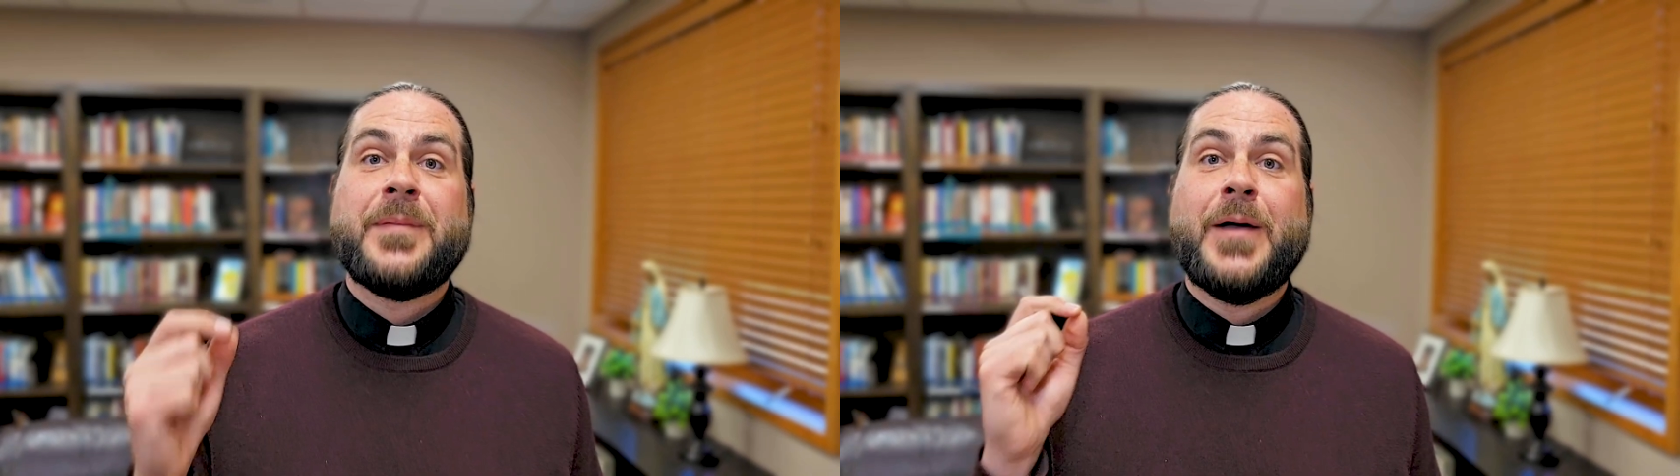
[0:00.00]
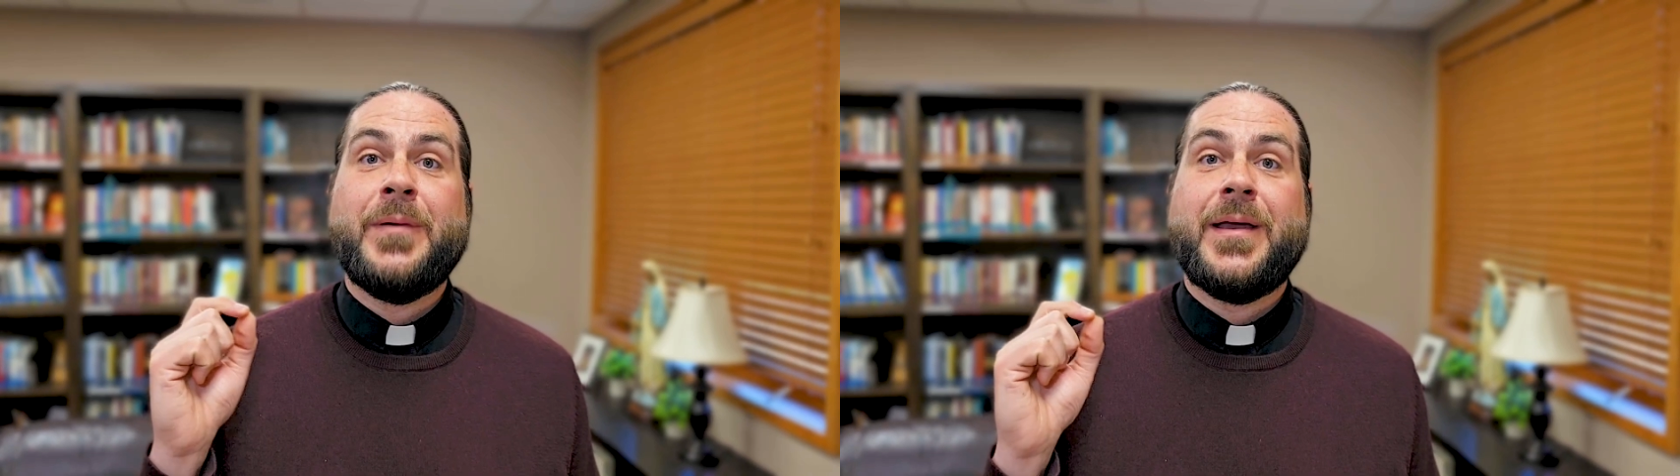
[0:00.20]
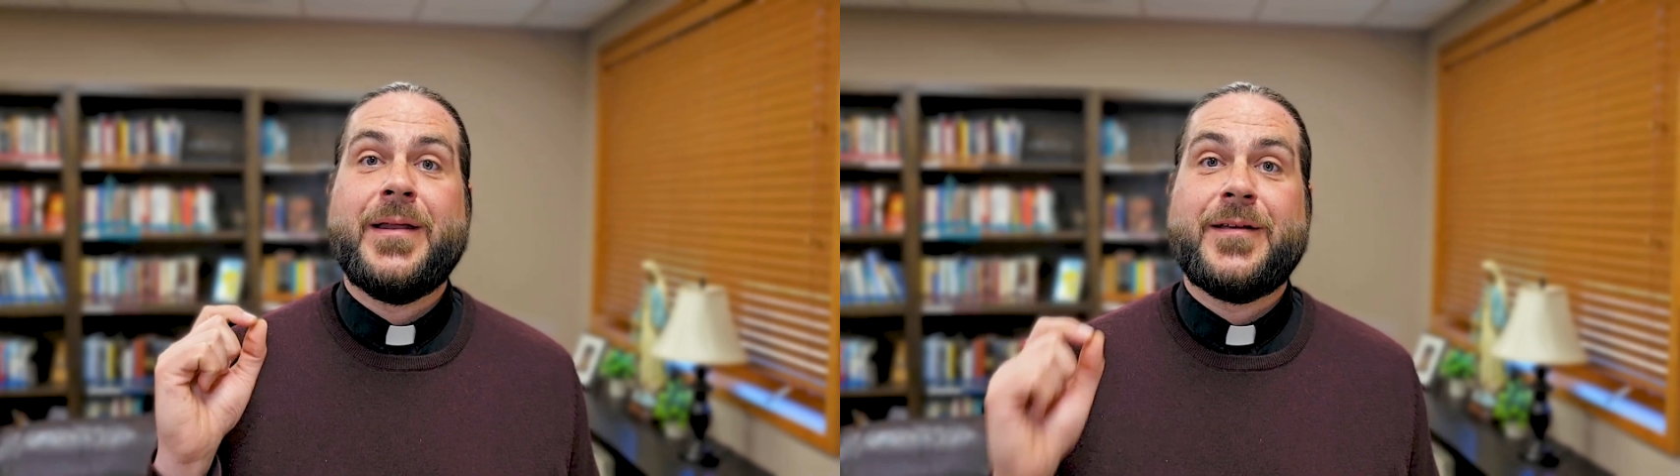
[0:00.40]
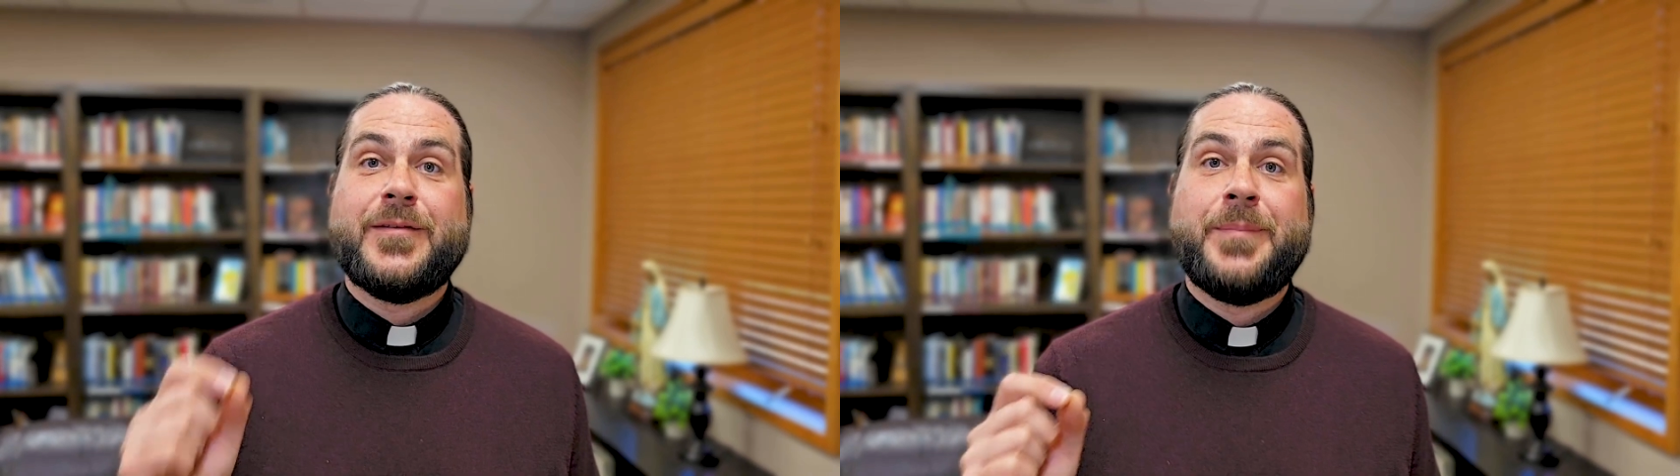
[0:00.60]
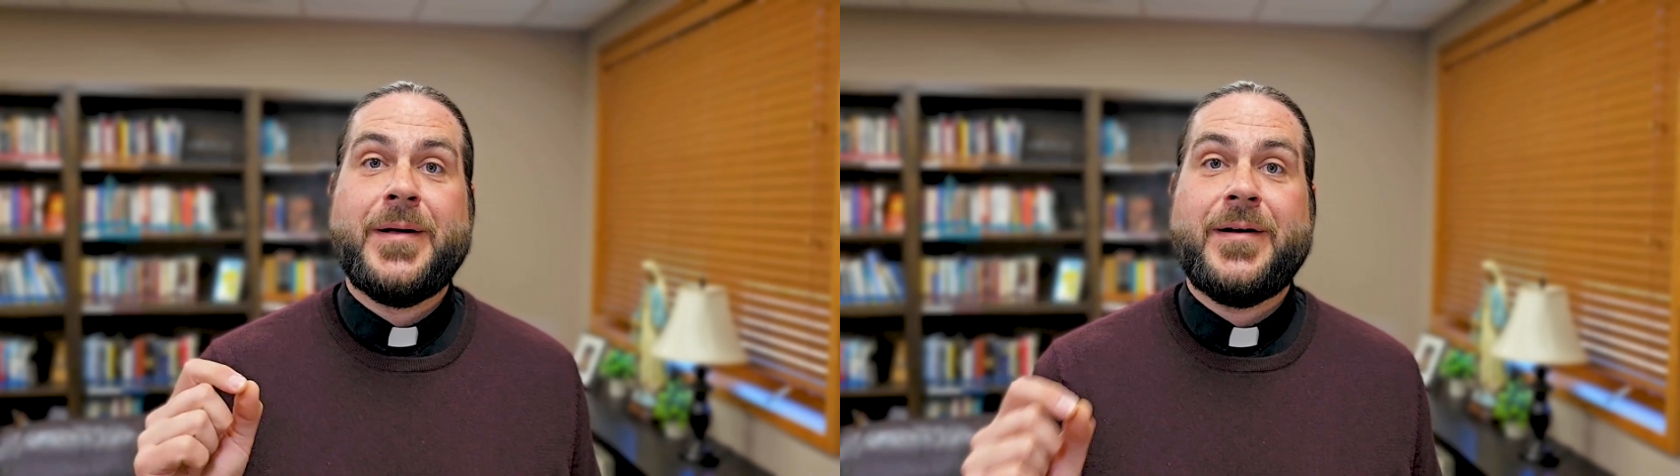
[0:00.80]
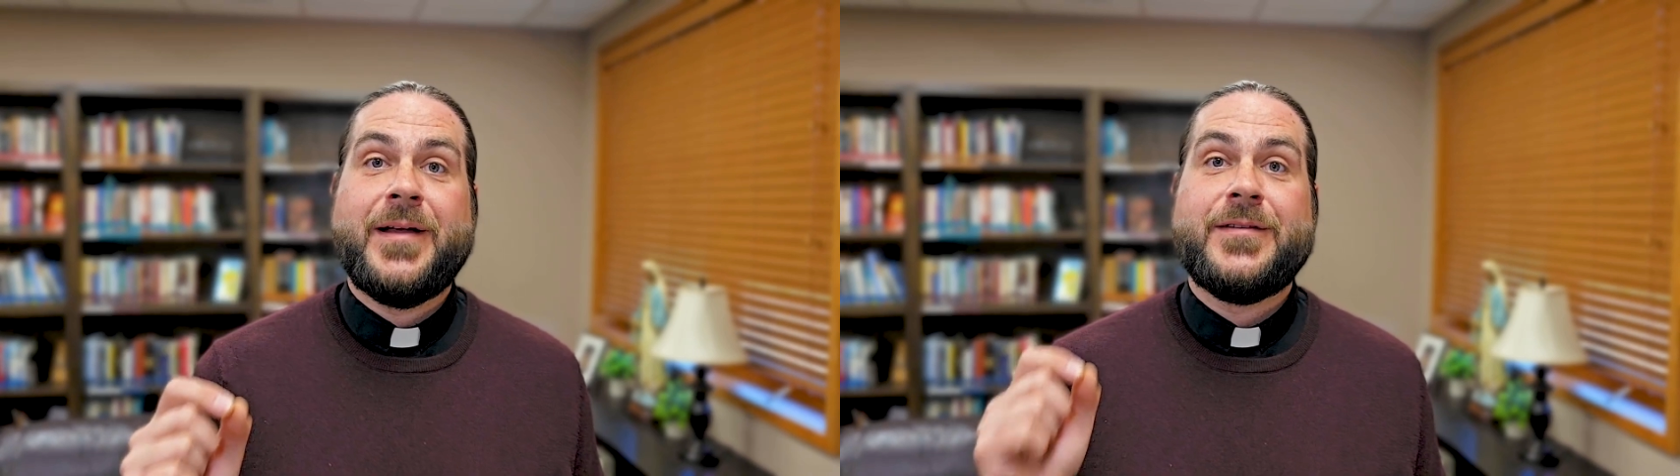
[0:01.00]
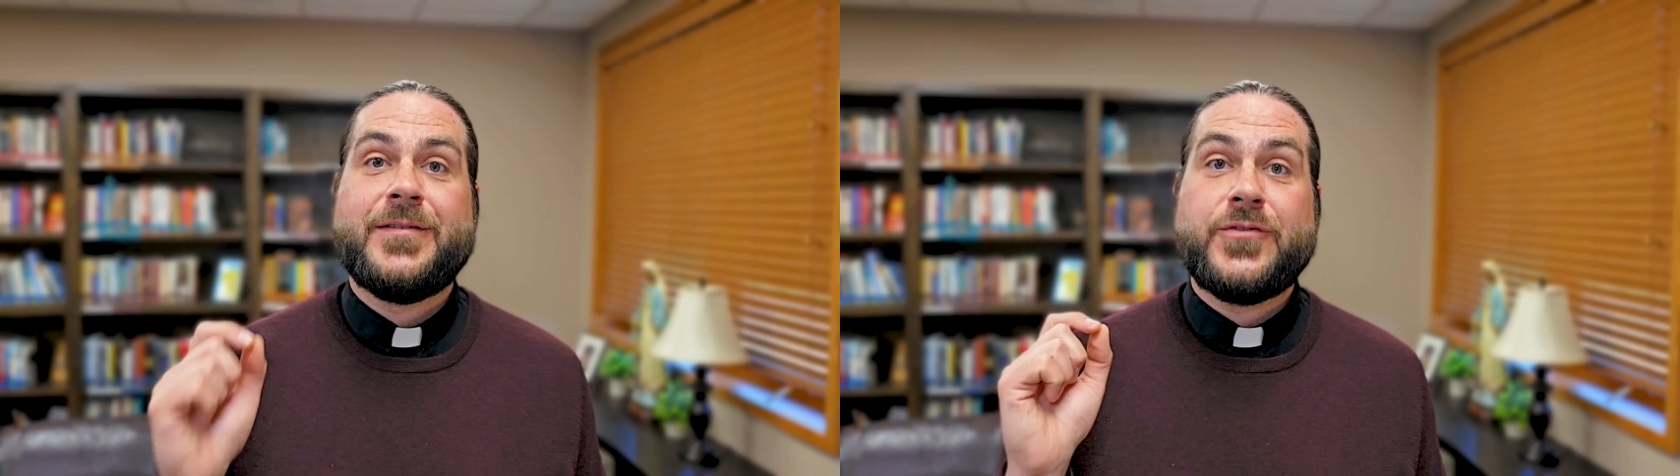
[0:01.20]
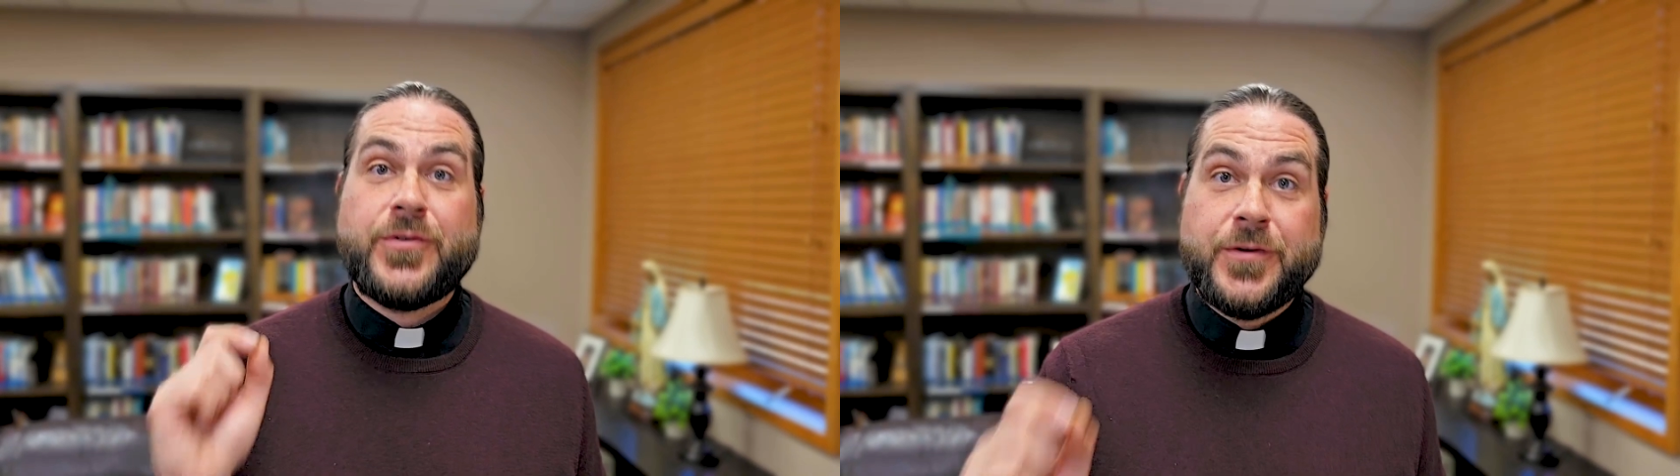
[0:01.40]
and we can
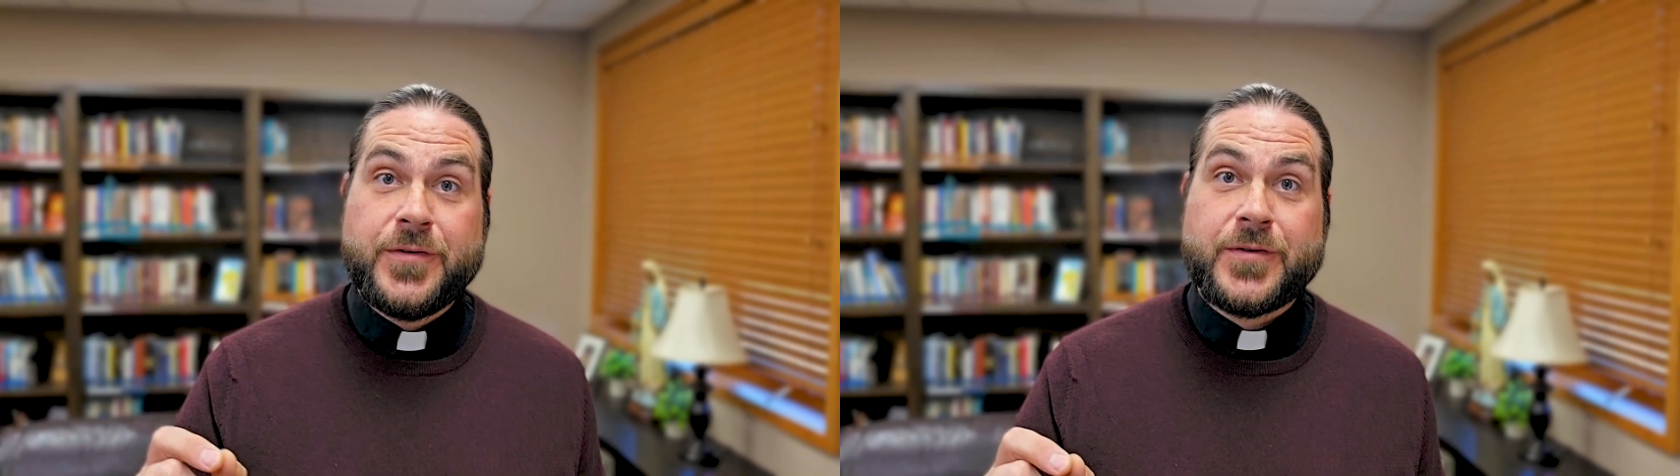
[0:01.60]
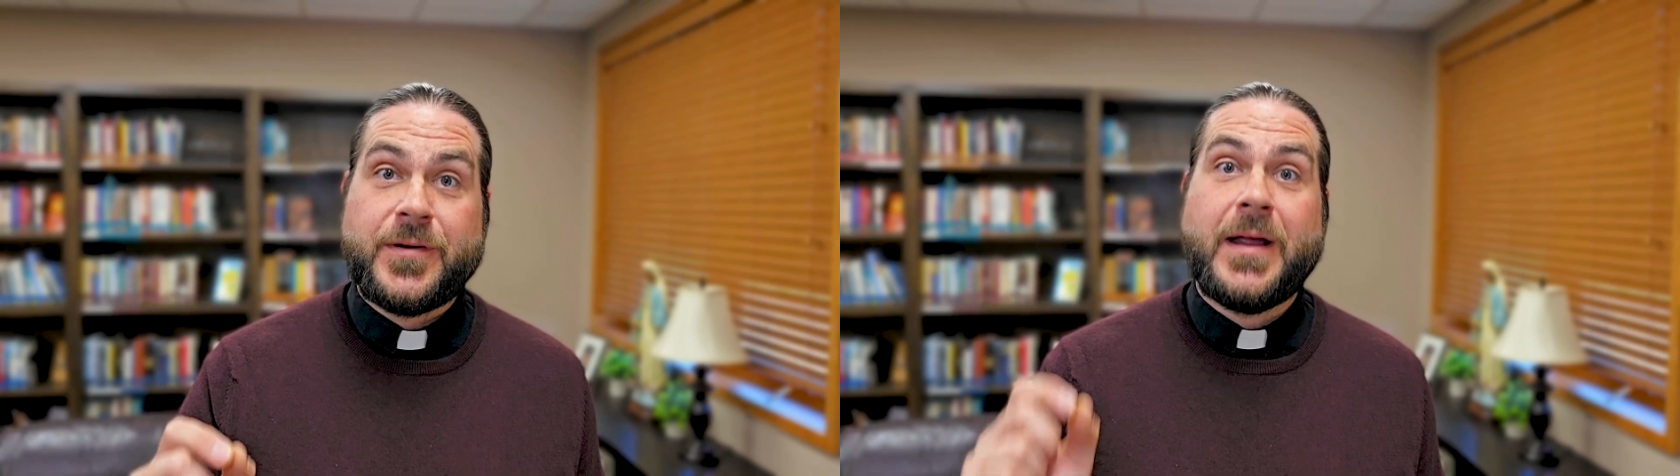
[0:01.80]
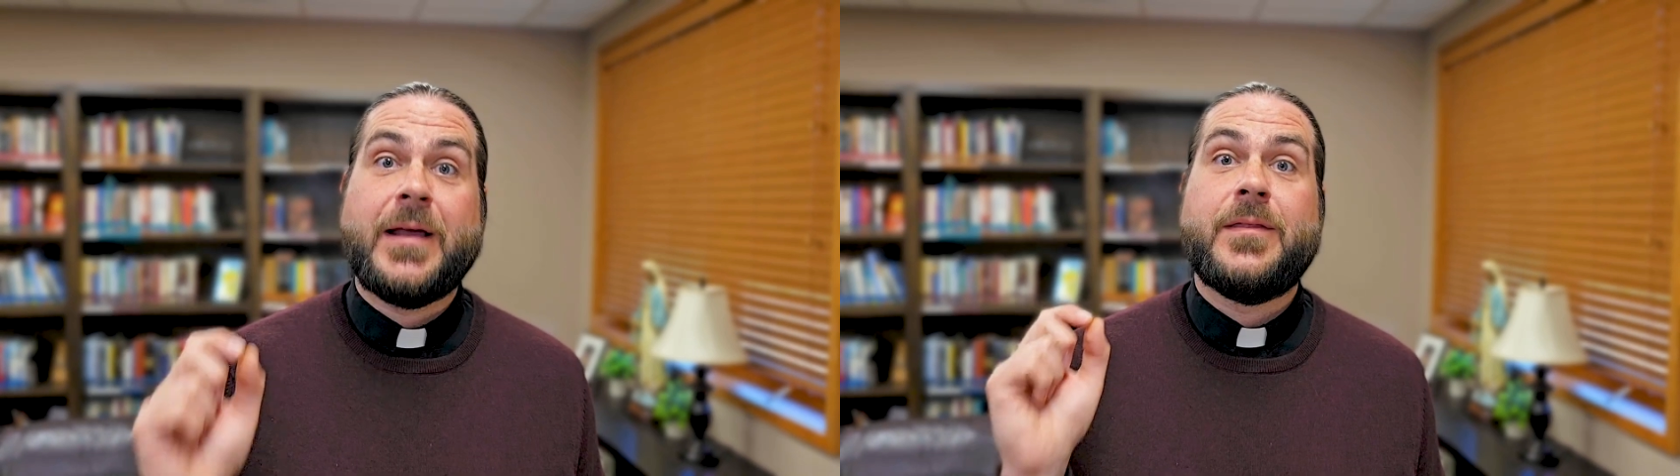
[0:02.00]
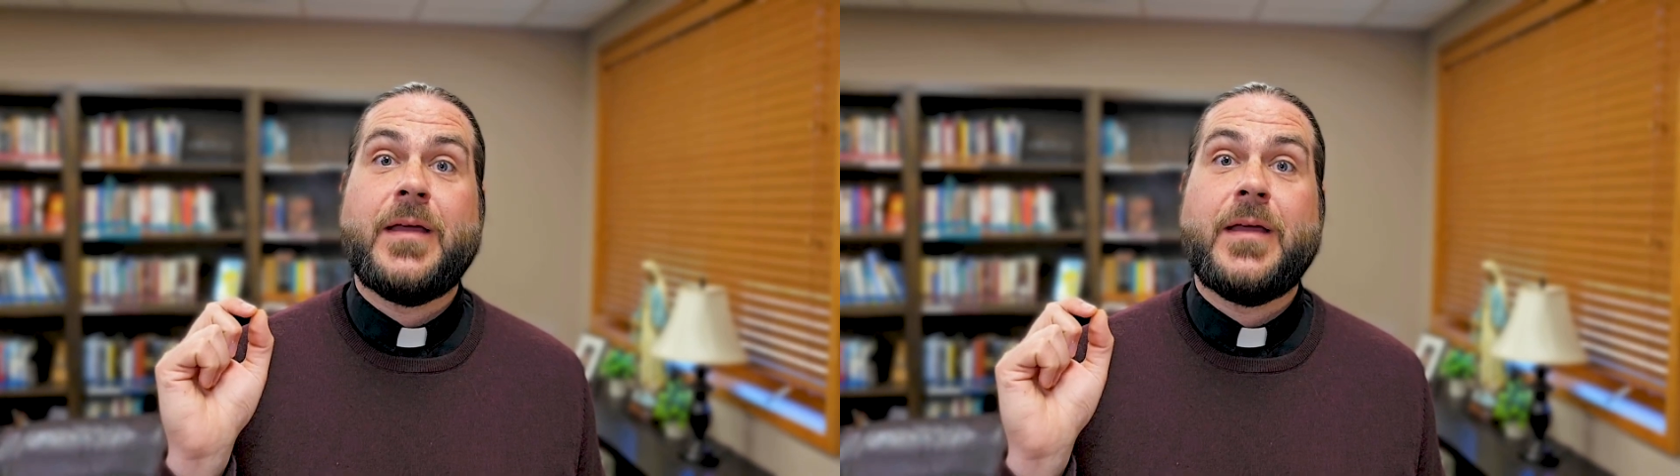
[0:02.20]
experience true strength